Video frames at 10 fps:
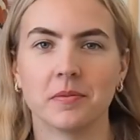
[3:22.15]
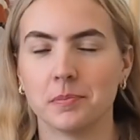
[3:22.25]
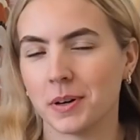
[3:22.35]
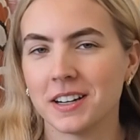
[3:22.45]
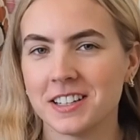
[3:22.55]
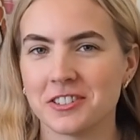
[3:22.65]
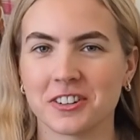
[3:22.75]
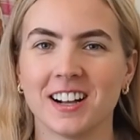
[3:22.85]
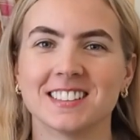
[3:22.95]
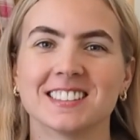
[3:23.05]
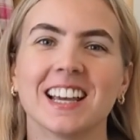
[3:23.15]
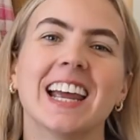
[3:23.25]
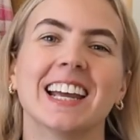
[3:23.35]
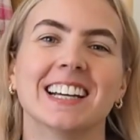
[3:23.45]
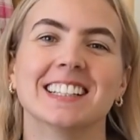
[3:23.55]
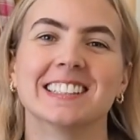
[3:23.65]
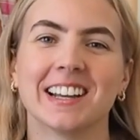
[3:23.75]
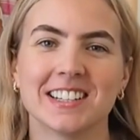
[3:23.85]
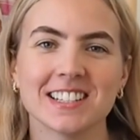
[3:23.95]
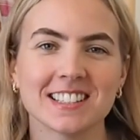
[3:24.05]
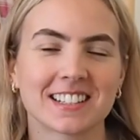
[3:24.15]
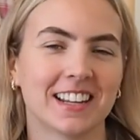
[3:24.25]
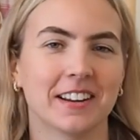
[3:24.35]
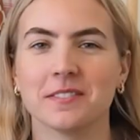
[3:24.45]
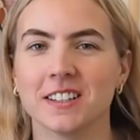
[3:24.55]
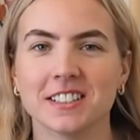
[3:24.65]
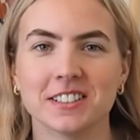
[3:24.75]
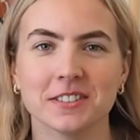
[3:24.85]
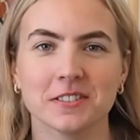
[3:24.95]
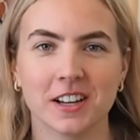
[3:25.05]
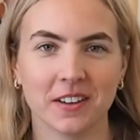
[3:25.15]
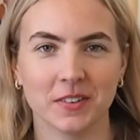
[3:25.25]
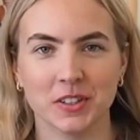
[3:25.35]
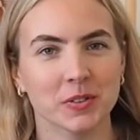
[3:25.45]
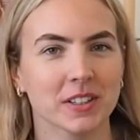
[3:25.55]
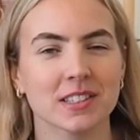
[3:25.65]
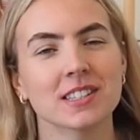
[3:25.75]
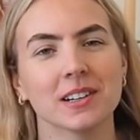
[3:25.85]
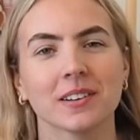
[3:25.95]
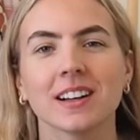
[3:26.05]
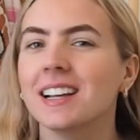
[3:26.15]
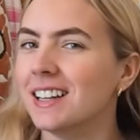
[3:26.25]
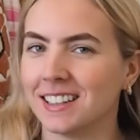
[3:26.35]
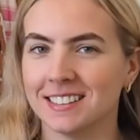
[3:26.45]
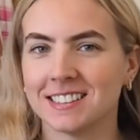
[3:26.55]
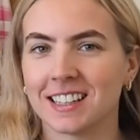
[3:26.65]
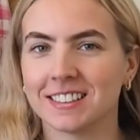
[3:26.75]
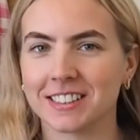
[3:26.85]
pretty dress and I just can't wait to dive into it. So let's get